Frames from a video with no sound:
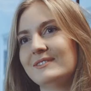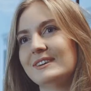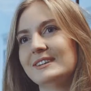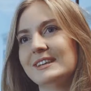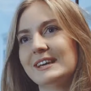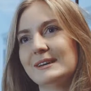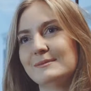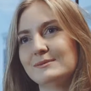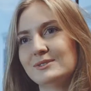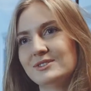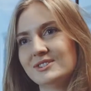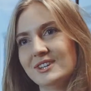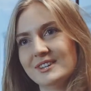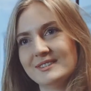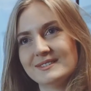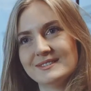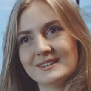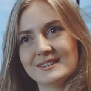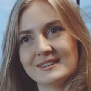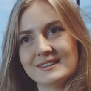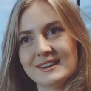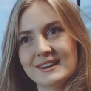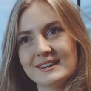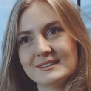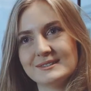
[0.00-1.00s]
My name's
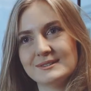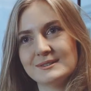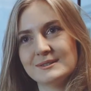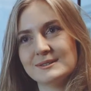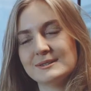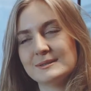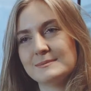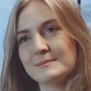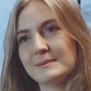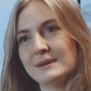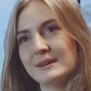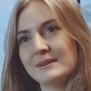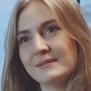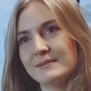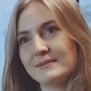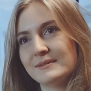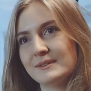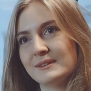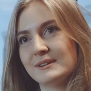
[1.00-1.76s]
Jessica Castle Smith,